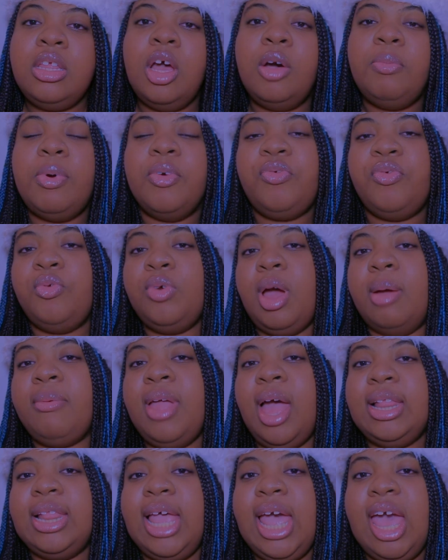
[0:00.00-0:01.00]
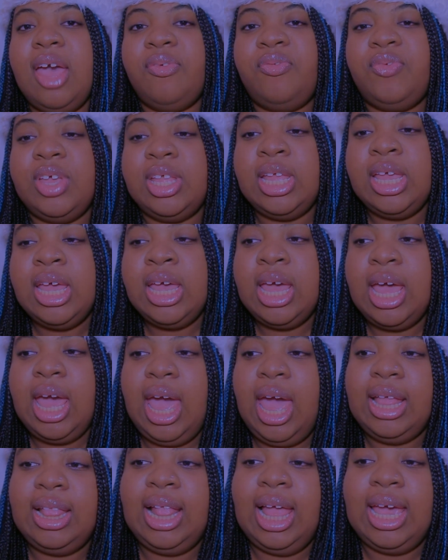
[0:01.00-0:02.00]
No, but for real, I'm not laughing
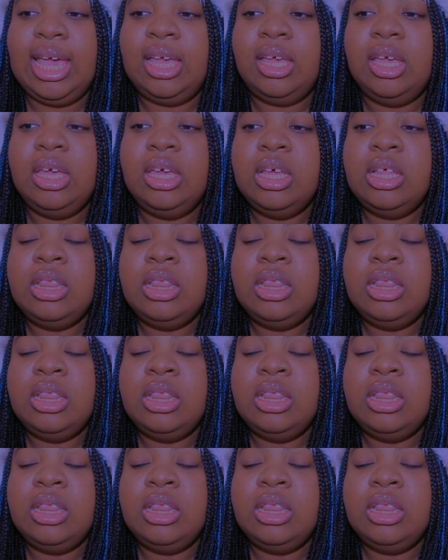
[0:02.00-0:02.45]
at like